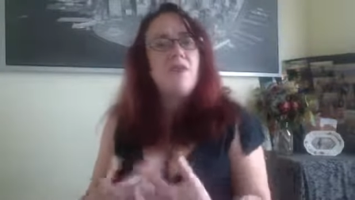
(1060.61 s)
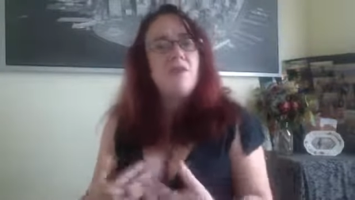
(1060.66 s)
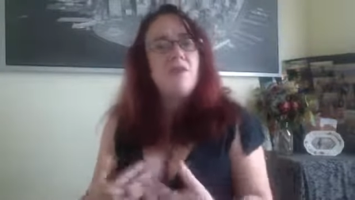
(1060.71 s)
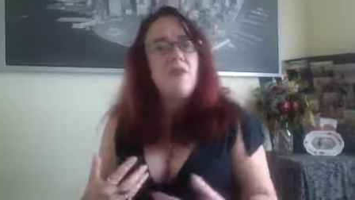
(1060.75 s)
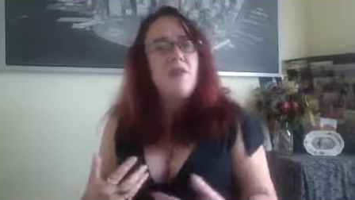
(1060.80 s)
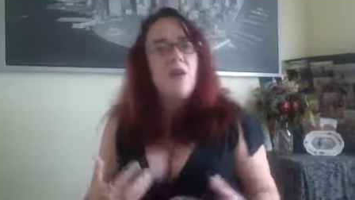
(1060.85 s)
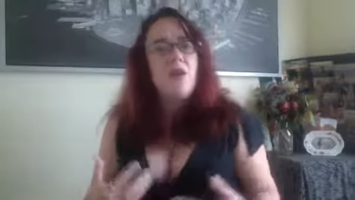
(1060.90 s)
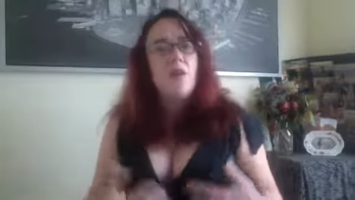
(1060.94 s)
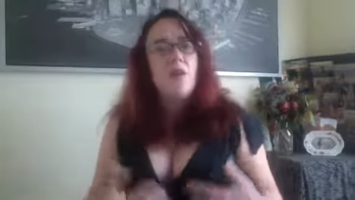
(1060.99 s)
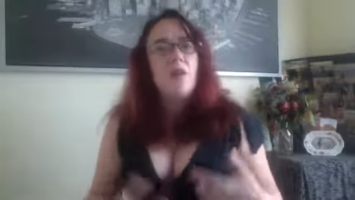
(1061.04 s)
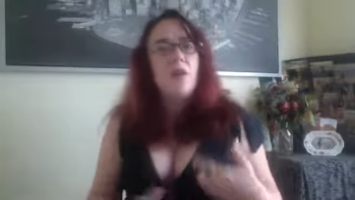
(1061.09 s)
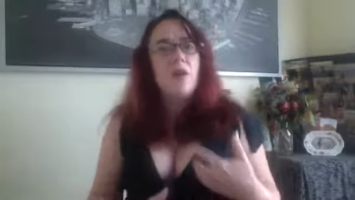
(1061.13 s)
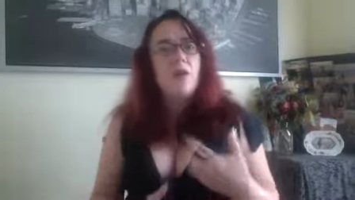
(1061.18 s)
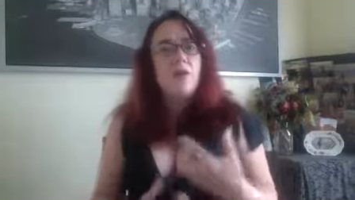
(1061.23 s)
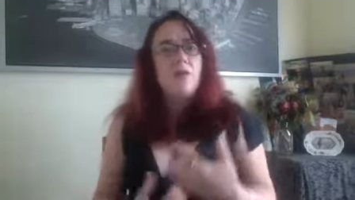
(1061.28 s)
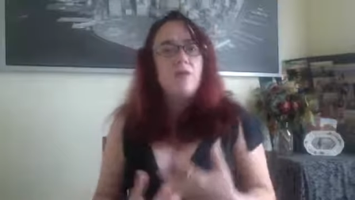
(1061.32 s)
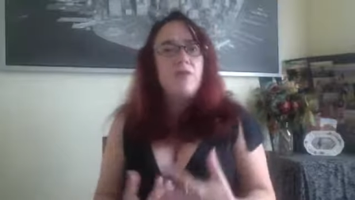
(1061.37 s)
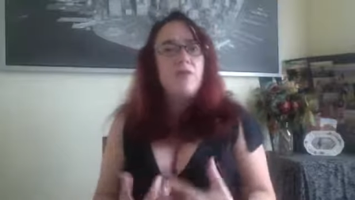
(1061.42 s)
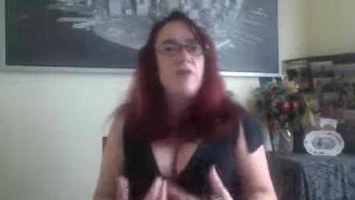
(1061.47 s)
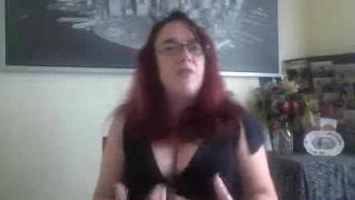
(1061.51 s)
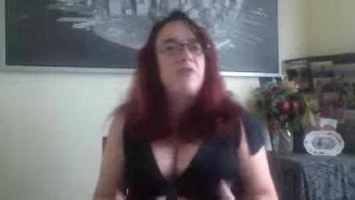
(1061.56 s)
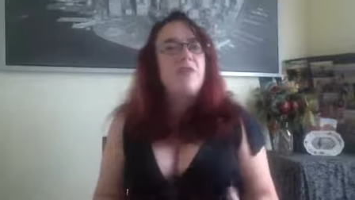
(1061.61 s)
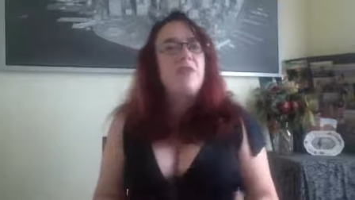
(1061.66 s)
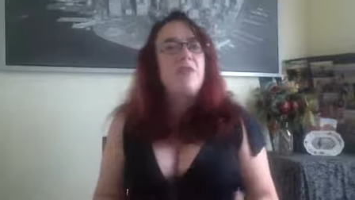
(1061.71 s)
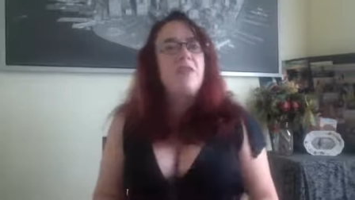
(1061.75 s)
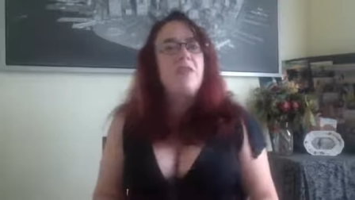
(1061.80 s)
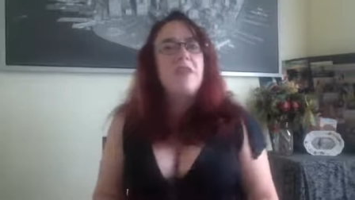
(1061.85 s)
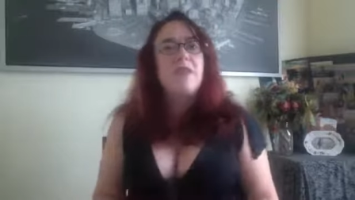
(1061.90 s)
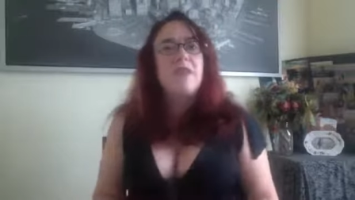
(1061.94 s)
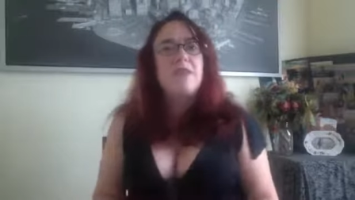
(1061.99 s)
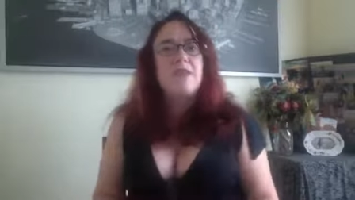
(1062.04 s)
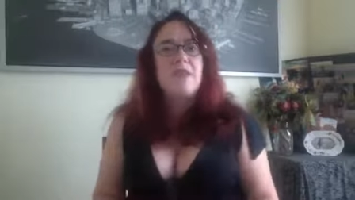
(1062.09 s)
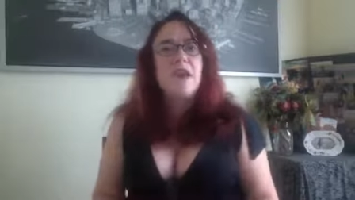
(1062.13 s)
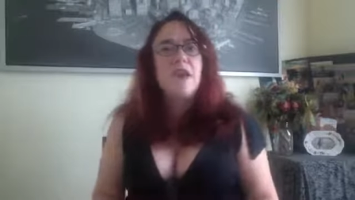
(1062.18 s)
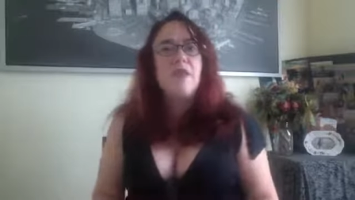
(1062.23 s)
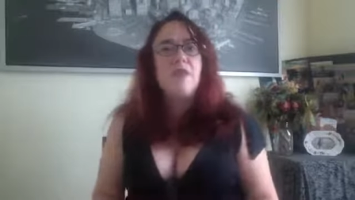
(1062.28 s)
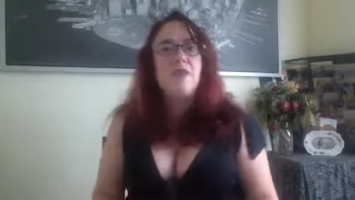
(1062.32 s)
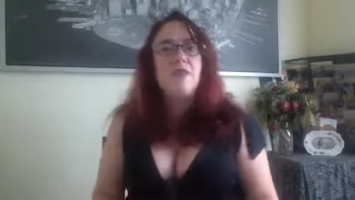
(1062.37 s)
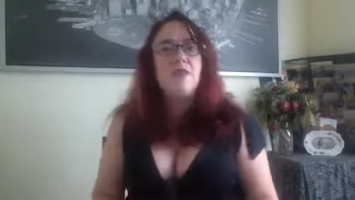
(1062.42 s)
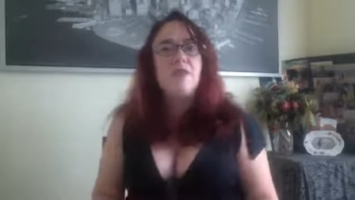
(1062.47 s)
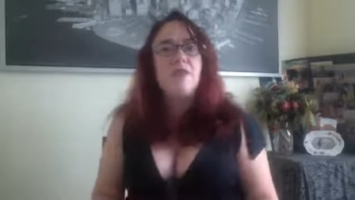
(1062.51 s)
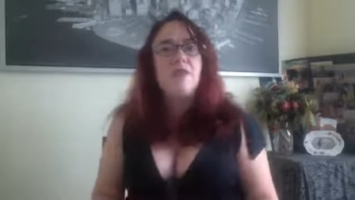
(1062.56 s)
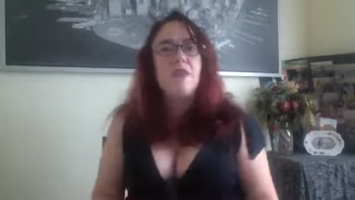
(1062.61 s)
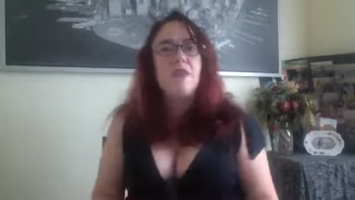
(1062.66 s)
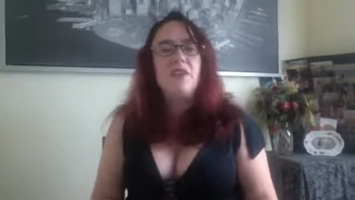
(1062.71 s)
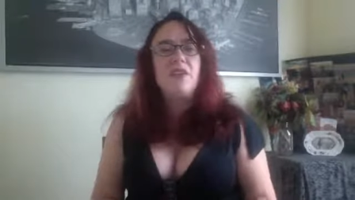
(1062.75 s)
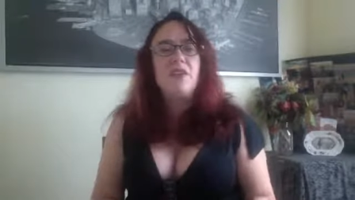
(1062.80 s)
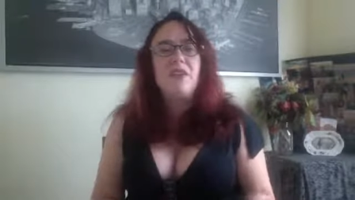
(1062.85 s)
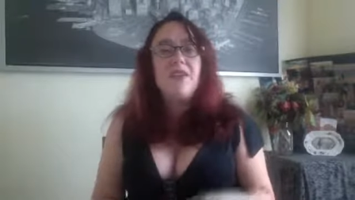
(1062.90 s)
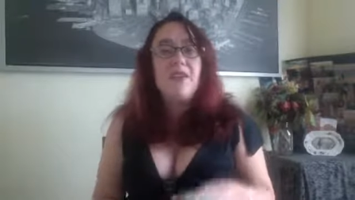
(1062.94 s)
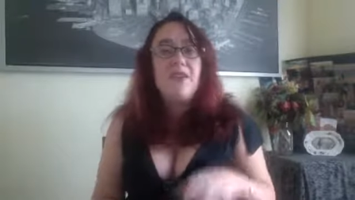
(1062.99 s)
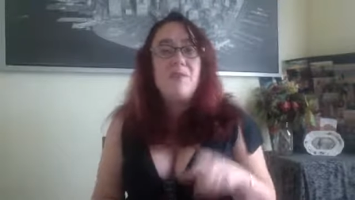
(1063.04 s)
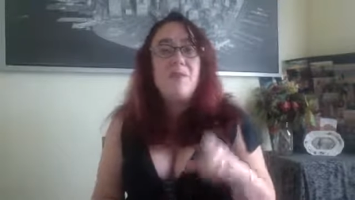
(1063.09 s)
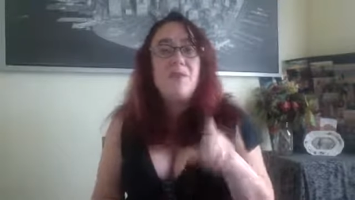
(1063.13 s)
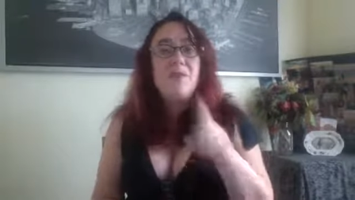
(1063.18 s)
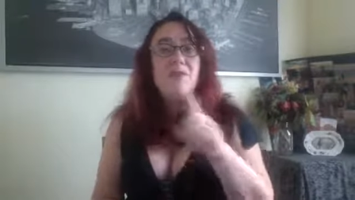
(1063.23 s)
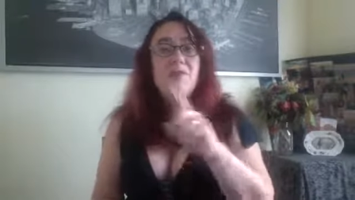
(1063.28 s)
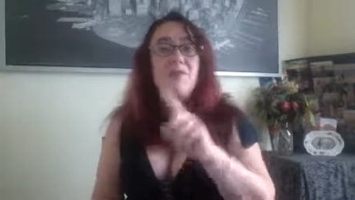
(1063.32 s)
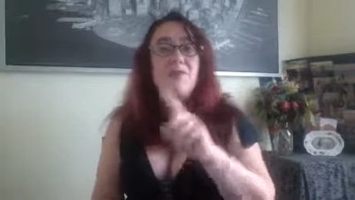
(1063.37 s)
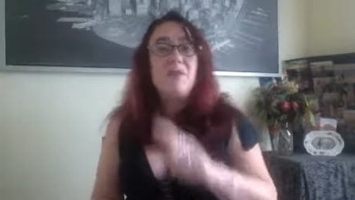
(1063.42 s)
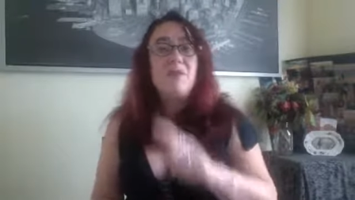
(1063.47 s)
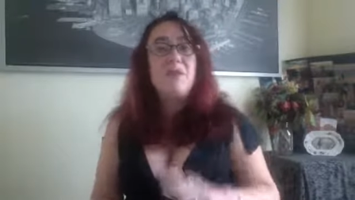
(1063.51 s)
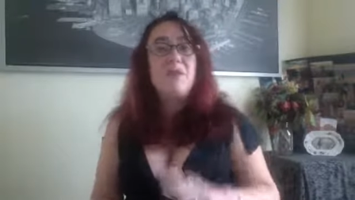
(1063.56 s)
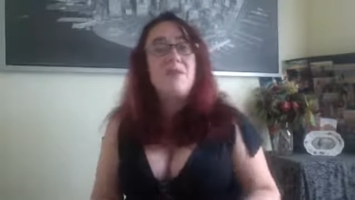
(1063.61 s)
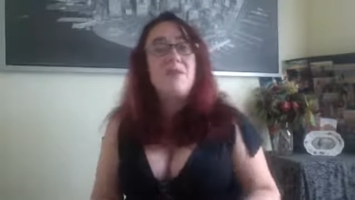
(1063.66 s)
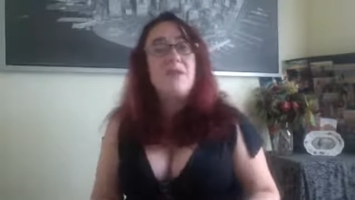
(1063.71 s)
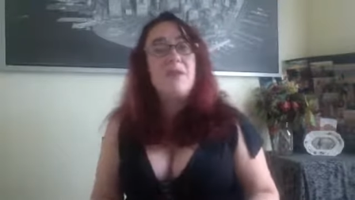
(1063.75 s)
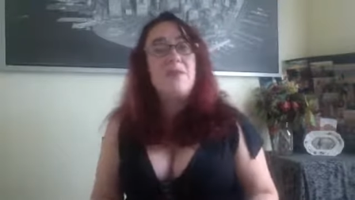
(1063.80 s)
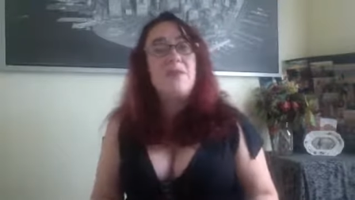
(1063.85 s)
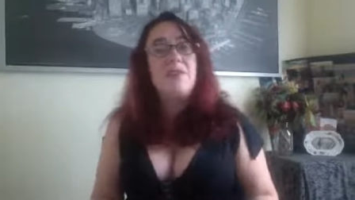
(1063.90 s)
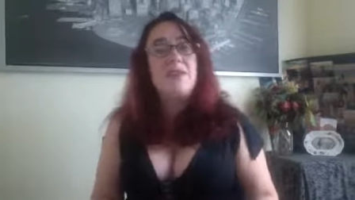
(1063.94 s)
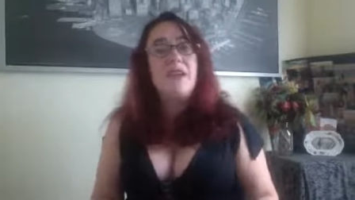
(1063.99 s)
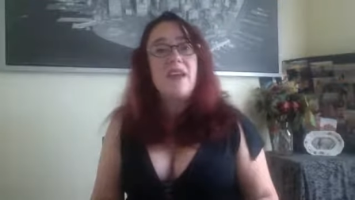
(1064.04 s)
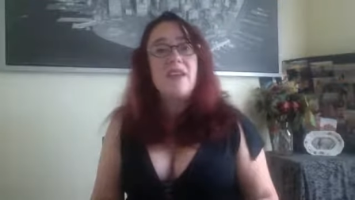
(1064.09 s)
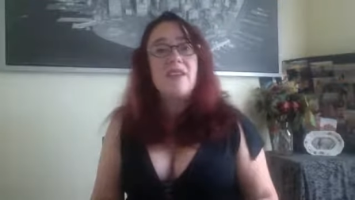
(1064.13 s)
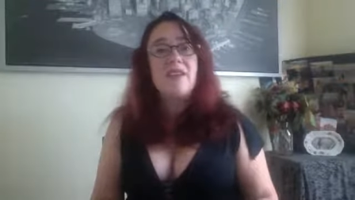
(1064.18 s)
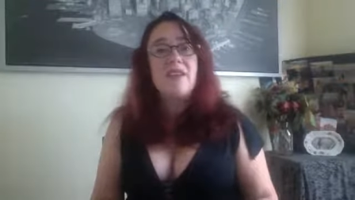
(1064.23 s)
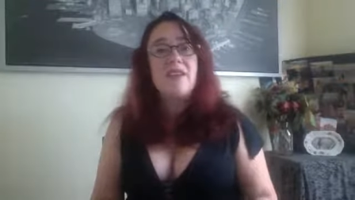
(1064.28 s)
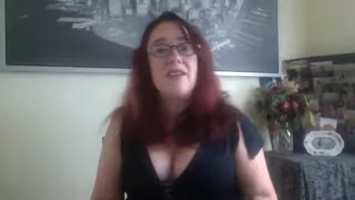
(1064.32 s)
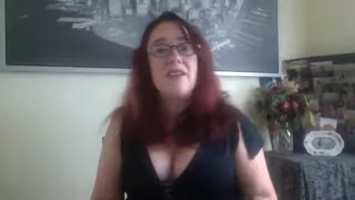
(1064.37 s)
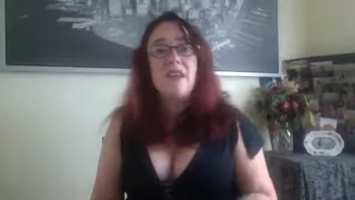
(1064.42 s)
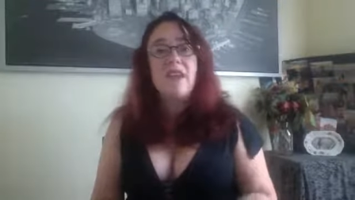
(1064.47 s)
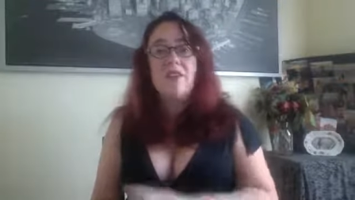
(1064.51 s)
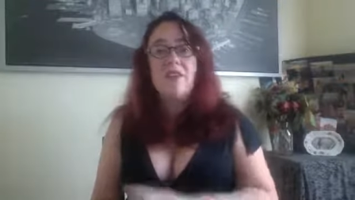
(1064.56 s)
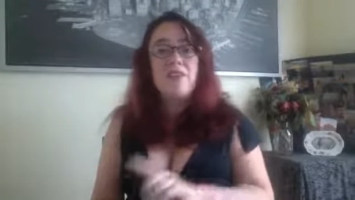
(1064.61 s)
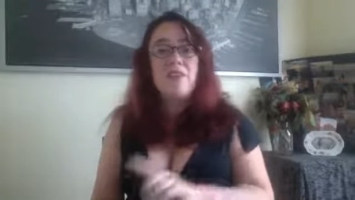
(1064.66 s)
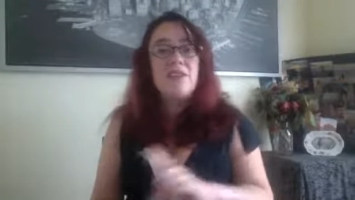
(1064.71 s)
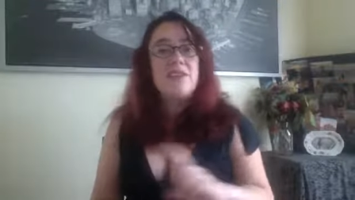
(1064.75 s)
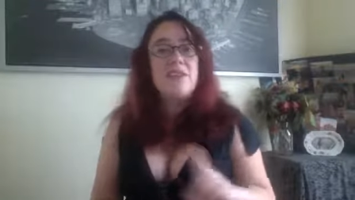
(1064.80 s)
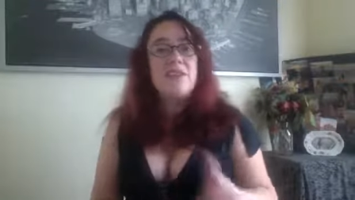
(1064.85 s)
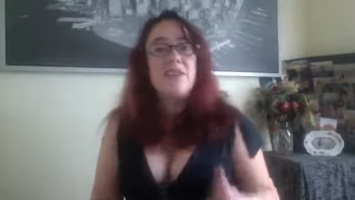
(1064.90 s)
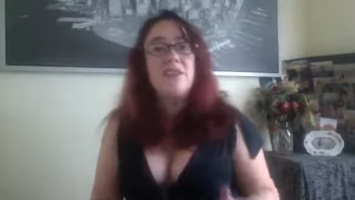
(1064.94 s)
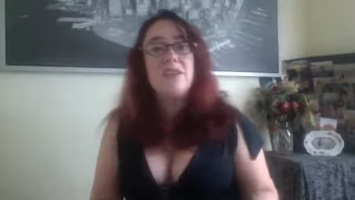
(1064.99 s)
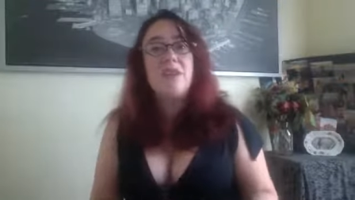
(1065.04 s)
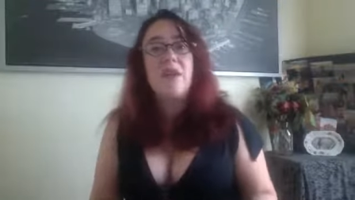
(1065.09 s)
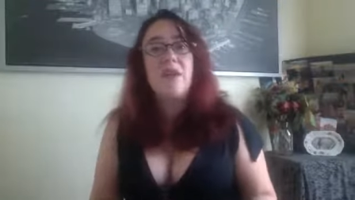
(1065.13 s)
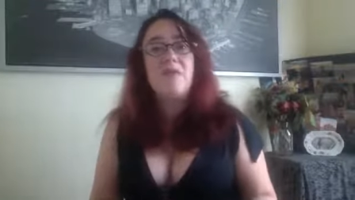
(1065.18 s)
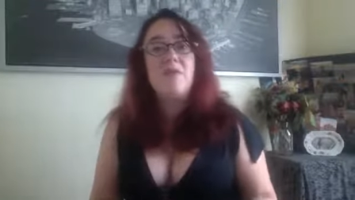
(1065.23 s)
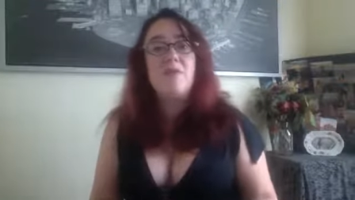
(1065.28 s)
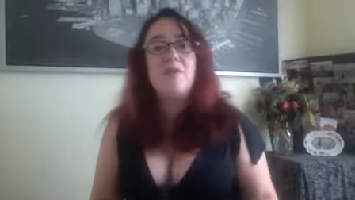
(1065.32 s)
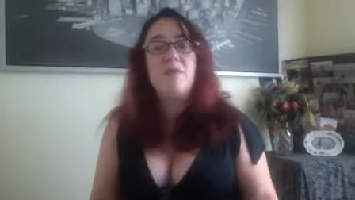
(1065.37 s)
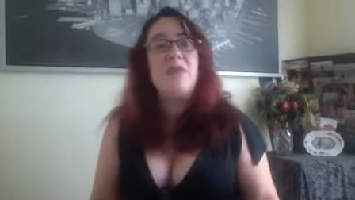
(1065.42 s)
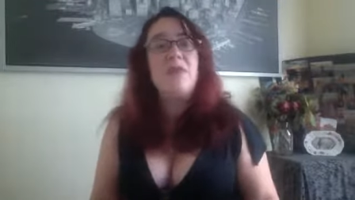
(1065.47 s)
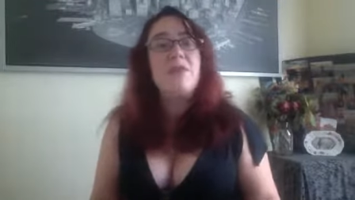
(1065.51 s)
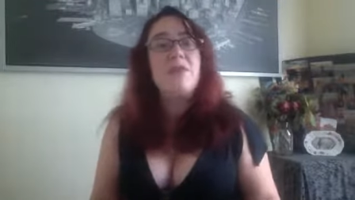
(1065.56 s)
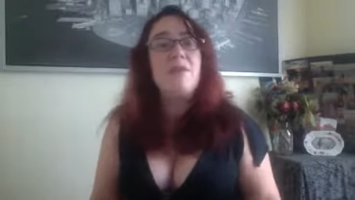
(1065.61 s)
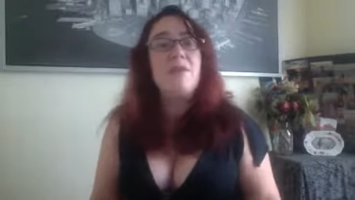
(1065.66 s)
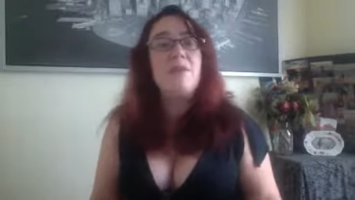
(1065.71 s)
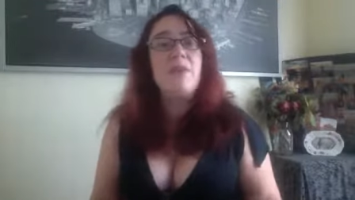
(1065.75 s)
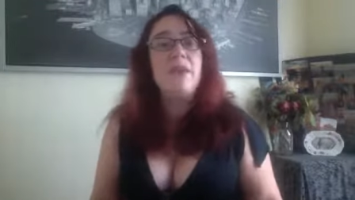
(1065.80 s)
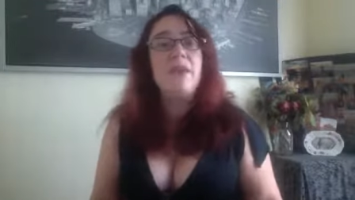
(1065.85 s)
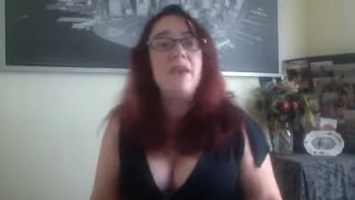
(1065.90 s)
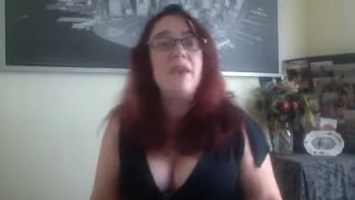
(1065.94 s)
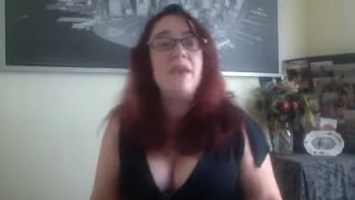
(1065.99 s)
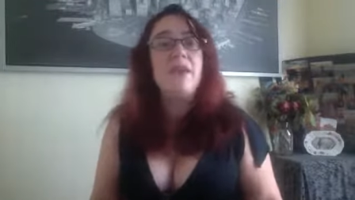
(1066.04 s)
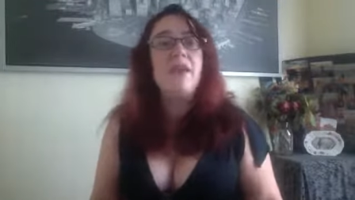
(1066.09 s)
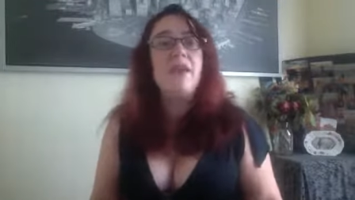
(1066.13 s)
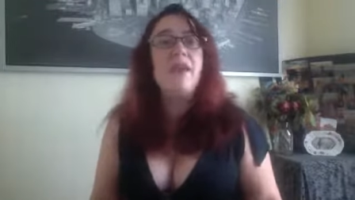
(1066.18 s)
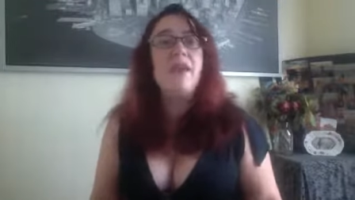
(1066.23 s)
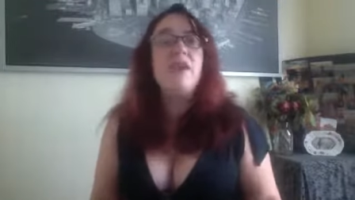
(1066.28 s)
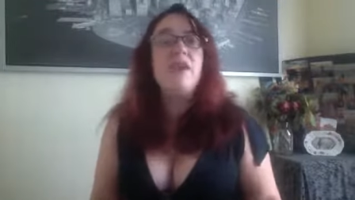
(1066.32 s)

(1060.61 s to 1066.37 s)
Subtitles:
not worked through the things inside of you that are keeping you doing the same exact things every single time you meet somebody,